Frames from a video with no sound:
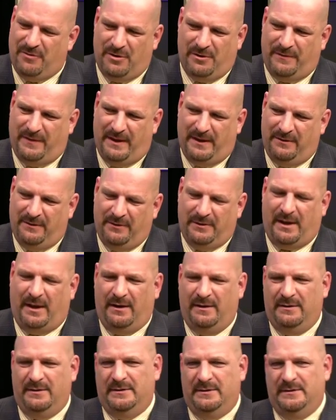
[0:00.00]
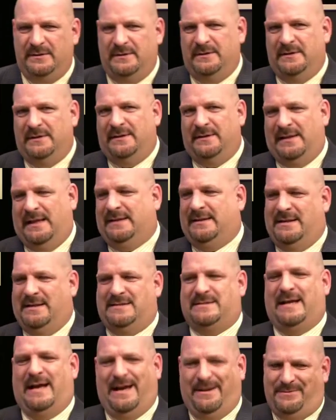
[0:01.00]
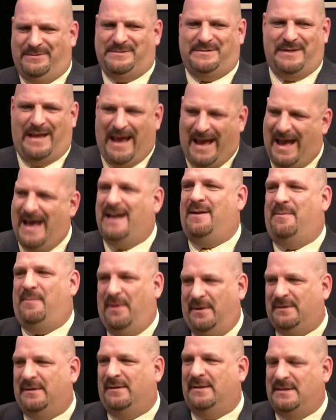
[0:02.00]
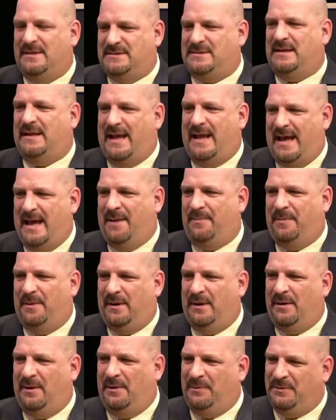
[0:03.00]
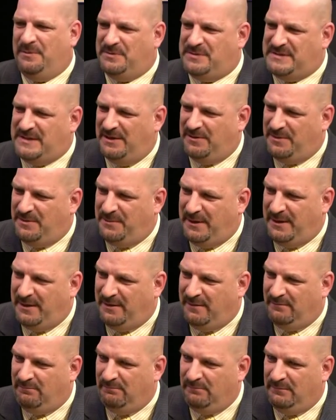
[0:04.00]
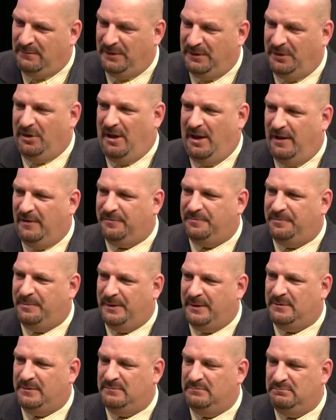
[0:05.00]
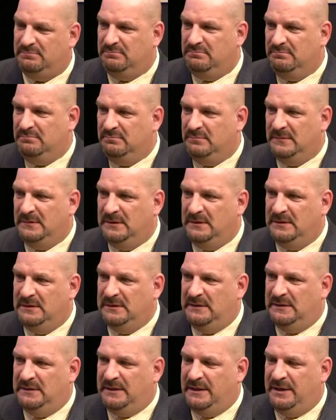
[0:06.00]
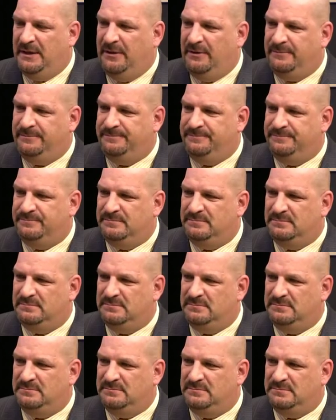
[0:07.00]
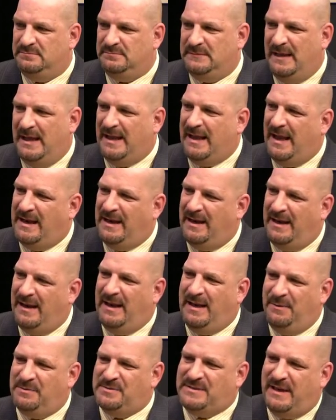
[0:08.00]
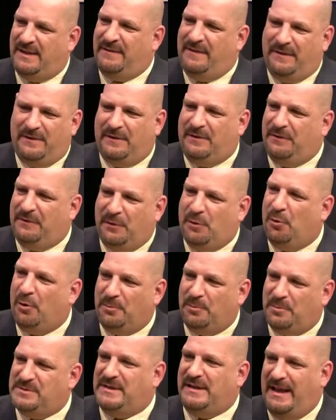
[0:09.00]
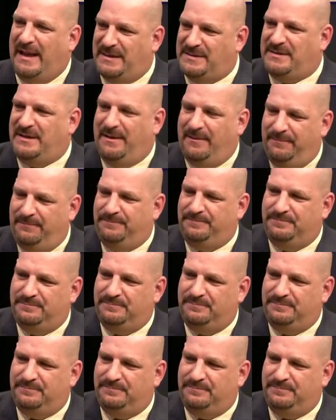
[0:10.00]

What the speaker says: Never heard that, okay. Like this guy was adamant that this had happened. It sounded to me a little off, but, and he was thinking that the court was against him.